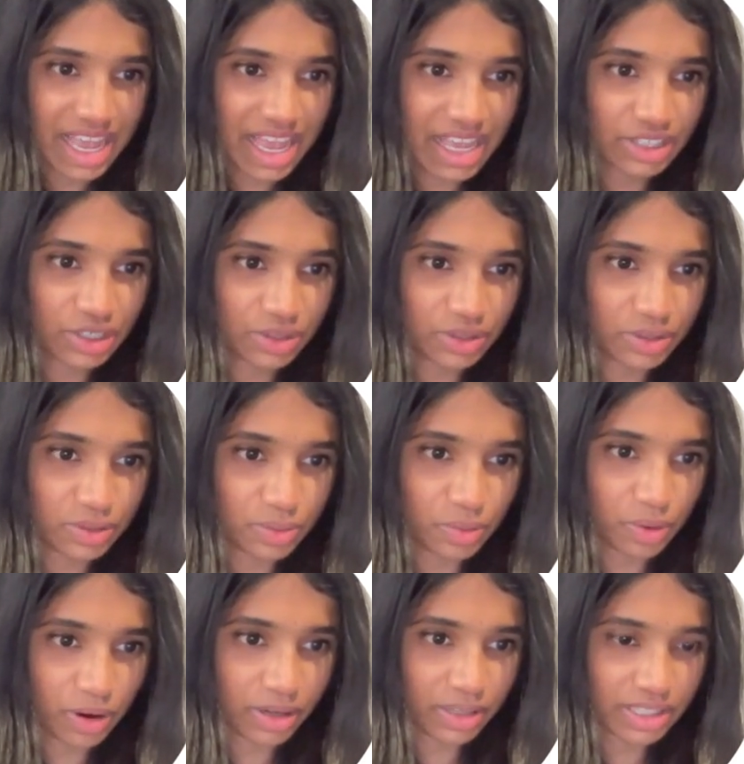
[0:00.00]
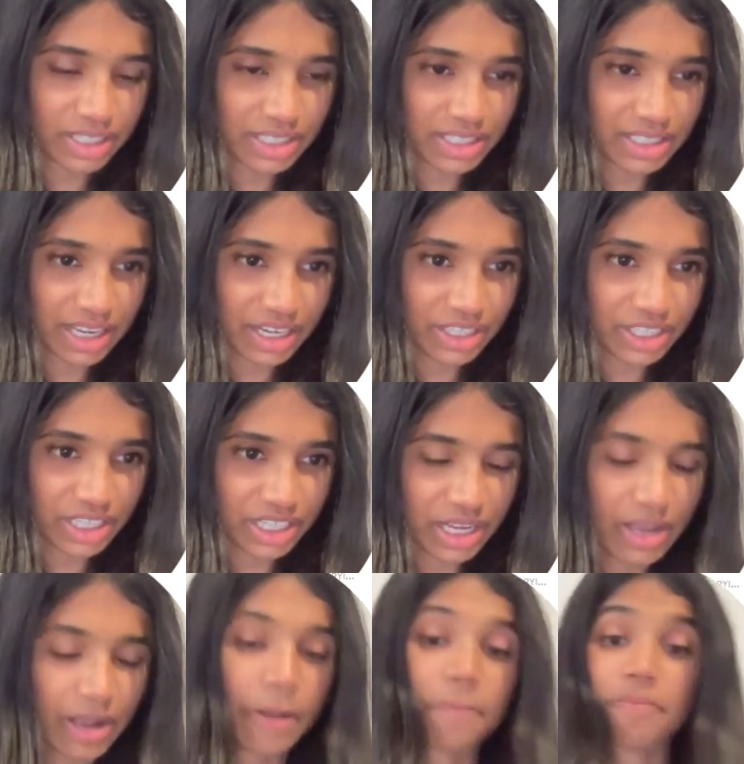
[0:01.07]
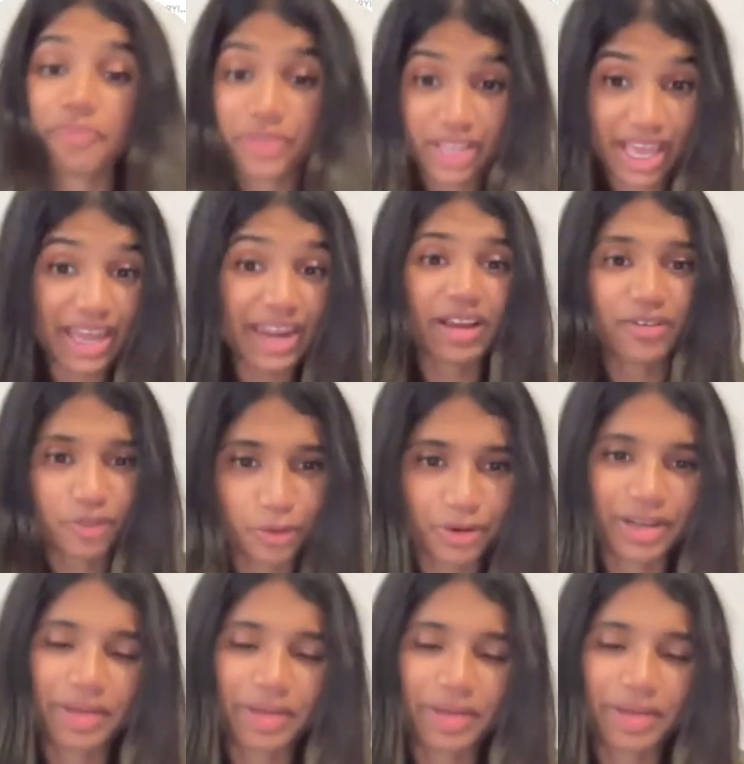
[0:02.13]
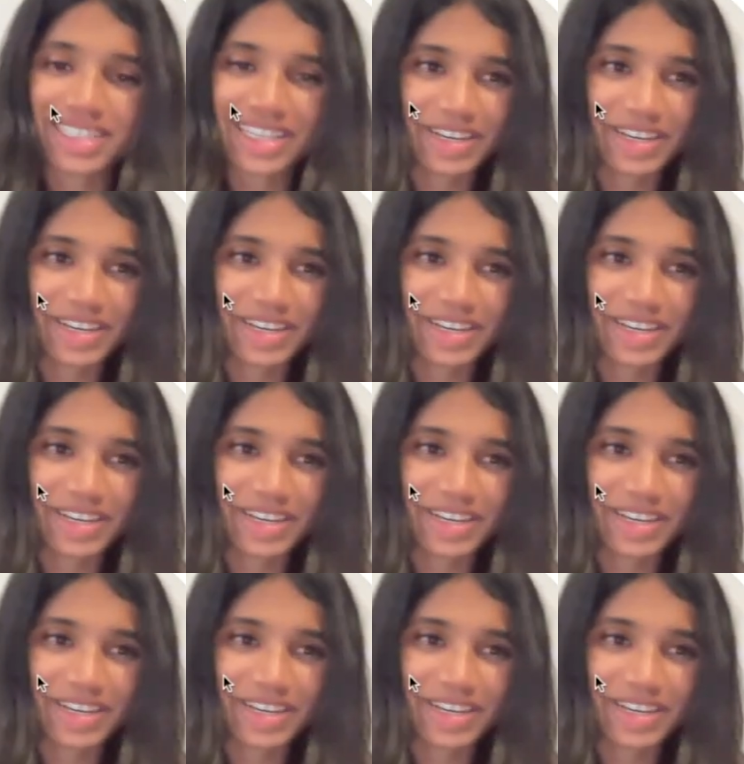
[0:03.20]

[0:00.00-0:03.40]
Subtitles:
And here as well, this is actually getting a Florida-based